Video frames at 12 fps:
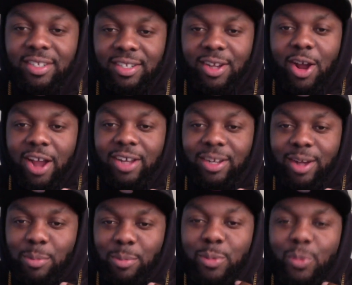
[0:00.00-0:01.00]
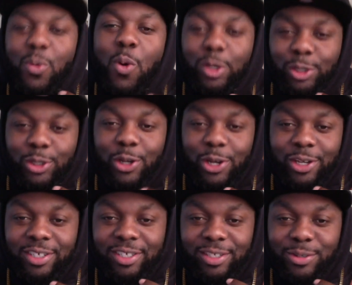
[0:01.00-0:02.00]
All right, I'm gonna be world star.
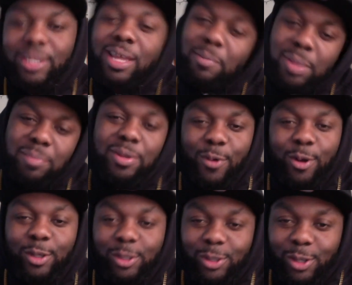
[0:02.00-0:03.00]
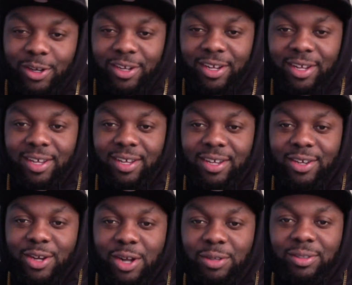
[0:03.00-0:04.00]
You can let me be world star.
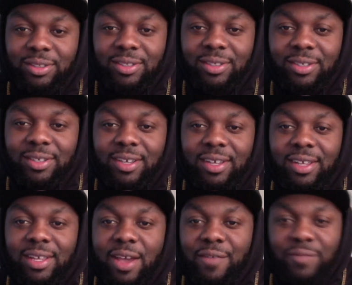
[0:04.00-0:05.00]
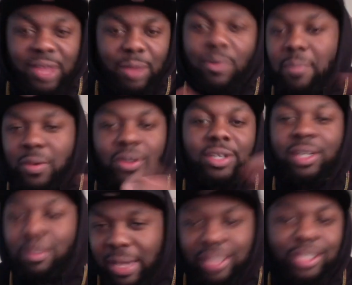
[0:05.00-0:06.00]
If they want me on the
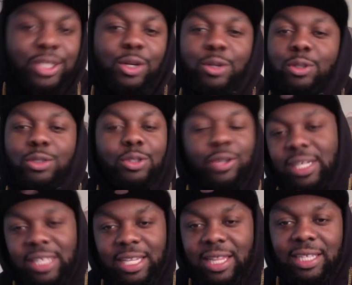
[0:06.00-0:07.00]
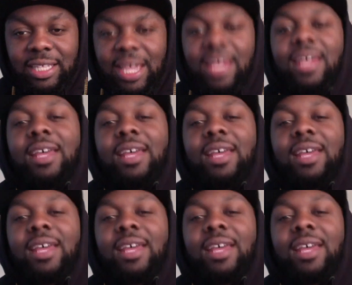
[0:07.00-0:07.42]
debate shows or anything like that,